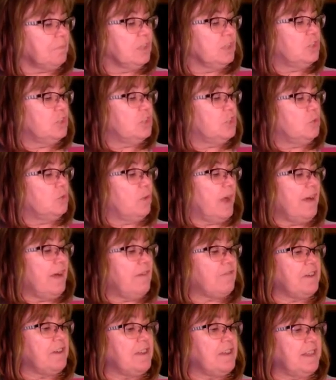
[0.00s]
Do
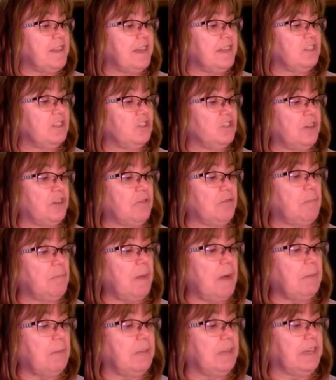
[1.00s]
everything the general
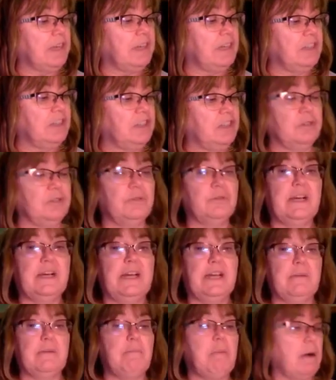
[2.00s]
public can do
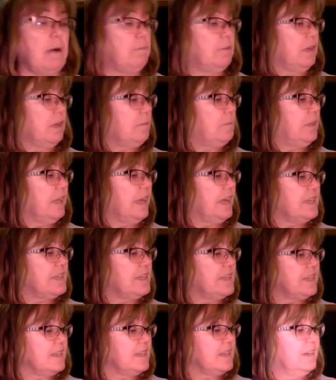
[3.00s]
in a public
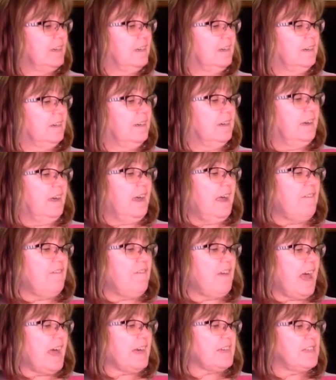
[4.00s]
place. Have
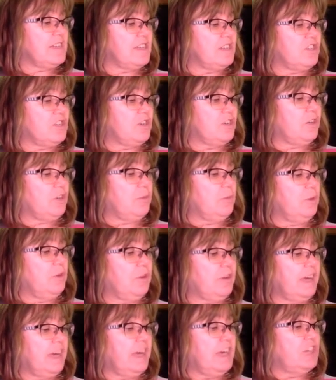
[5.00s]
access to
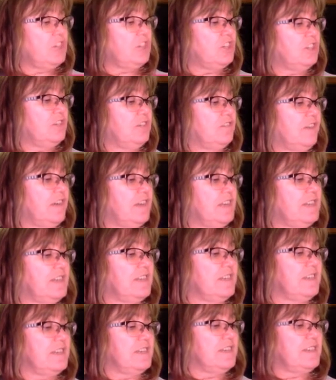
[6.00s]
communication
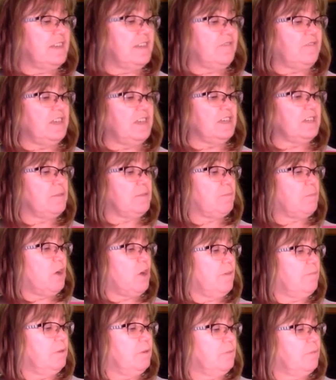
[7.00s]
devices if there's a
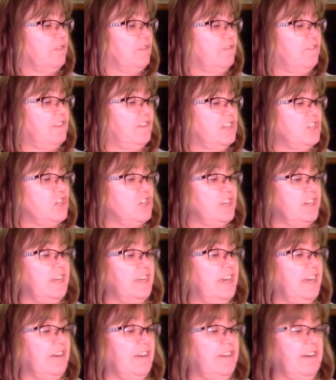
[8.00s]
problem with vision,
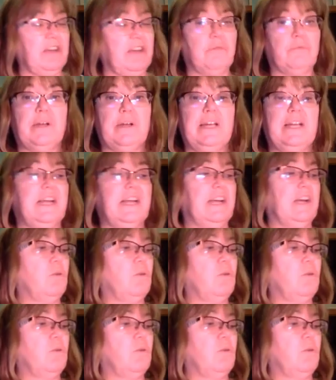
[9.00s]
hearing, reading,